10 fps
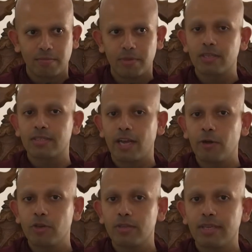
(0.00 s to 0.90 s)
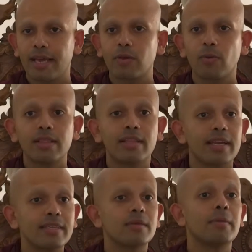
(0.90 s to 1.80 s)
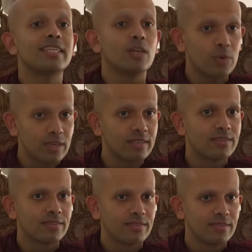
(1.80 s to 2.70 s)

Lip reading: Because now you're saying, well, there is a better world.